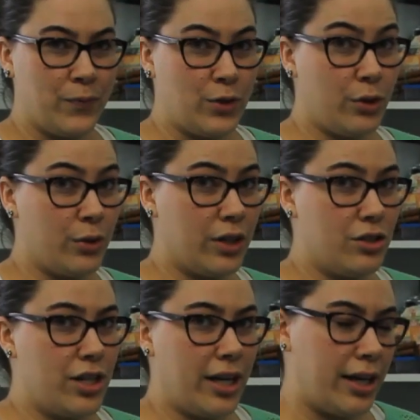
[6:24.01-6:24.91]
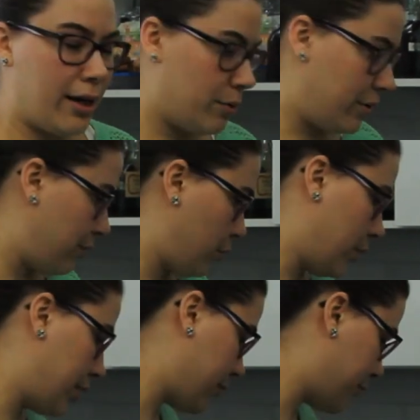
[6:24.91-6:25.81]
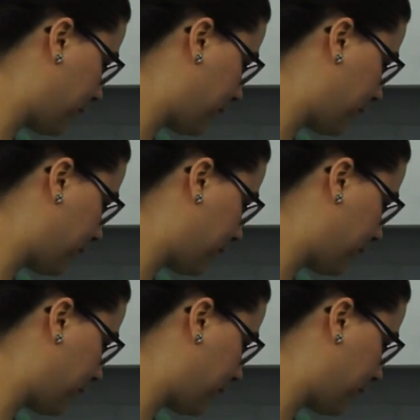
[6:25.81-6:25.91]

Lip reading: so you can check it out if you want.